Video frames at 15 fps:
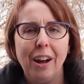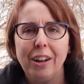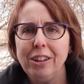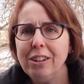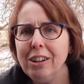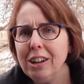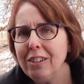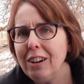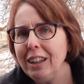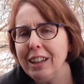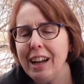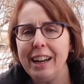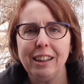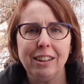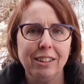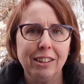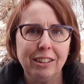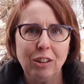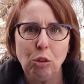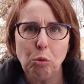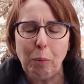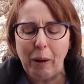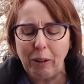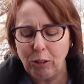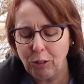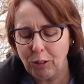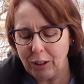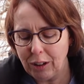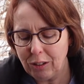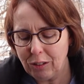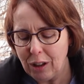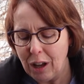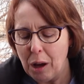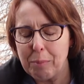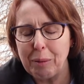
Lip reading: You can go online and look at the specs for this,